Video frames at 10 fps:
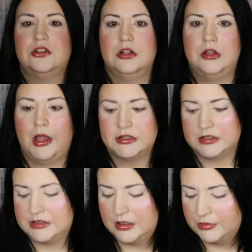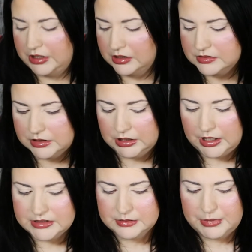sure that you guys can see everything because with the
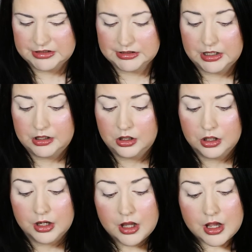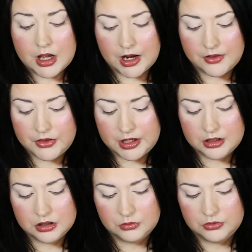lights it makes it kind of hard. And
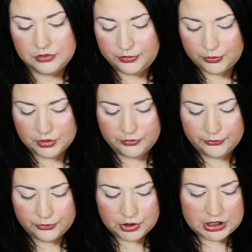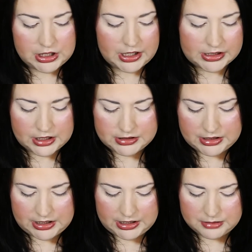then for free I got
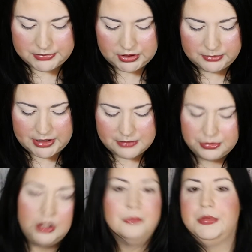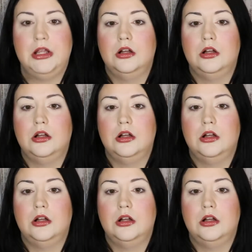a Beauty Bay plumping